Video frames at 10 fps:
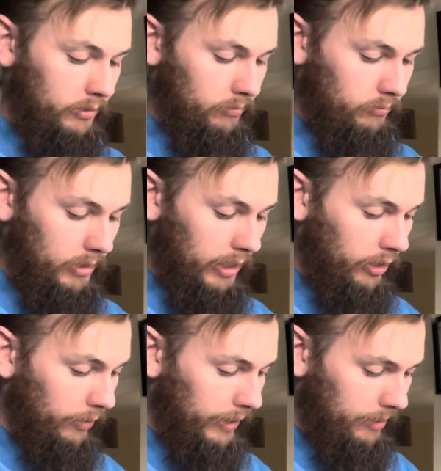data
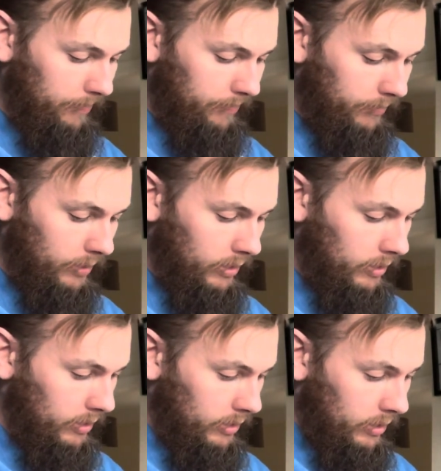going out.
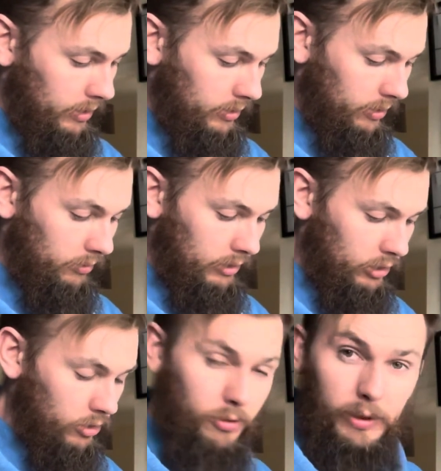So it's
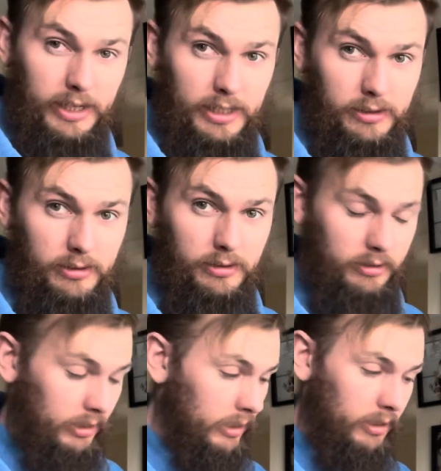just quicker.
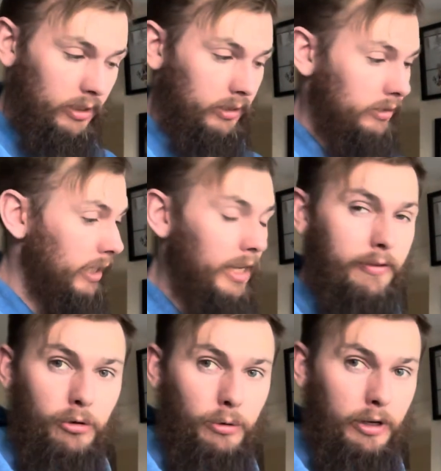These are like 11
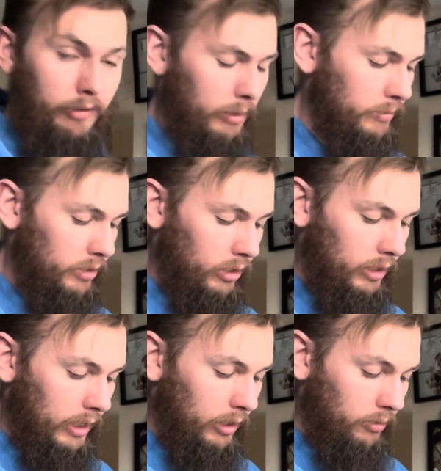quid off Amazon
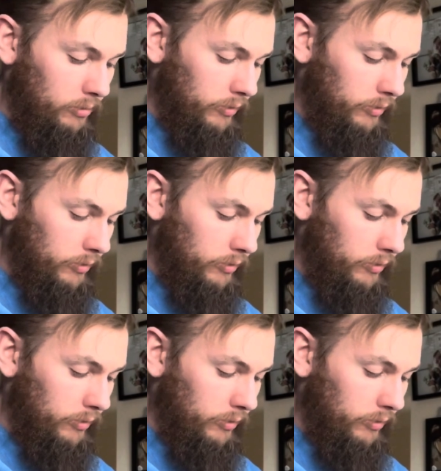and it comes with a